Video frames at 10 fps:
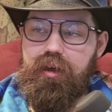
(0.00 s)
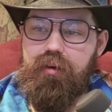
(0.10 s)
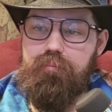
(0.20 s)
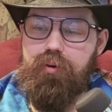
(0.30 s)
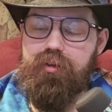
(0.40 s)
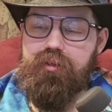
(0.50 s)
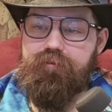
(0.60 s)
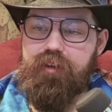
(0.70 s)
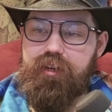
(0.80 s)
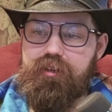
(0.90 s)
book to
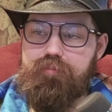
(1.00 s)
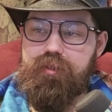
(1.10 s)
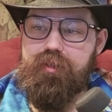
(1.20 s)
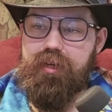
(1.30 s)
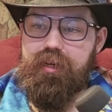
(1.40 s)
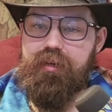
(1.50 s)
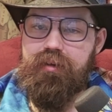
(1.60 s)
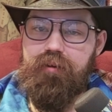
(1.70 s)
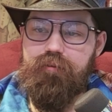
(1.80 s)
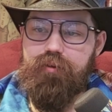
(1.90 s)
finish up today
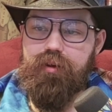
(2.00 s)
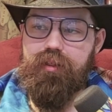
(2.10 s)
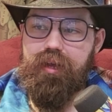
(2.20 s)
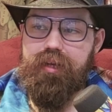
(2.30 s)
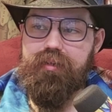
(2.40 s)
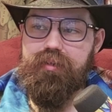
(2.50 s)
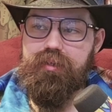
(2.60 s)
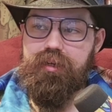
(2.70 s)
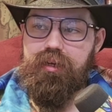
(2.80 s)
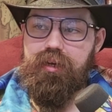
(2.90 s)
for a client.